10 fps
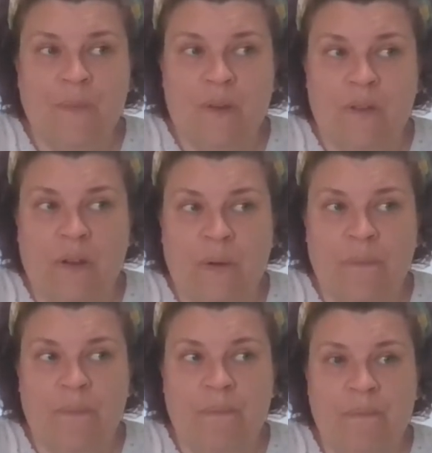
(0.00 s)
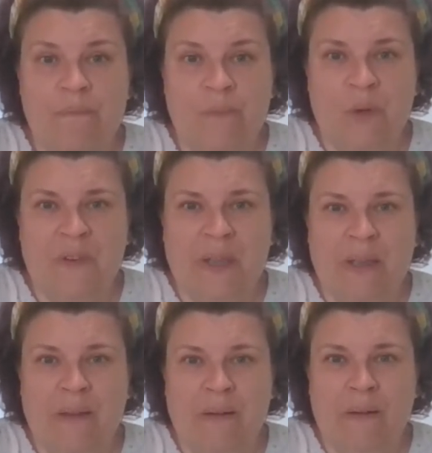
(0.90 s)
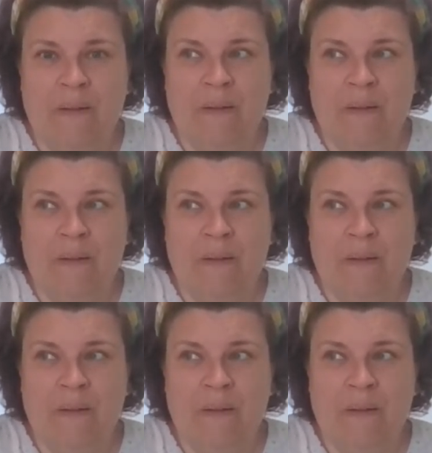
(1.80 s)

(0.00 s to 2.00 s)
I don't know. What have I eaten?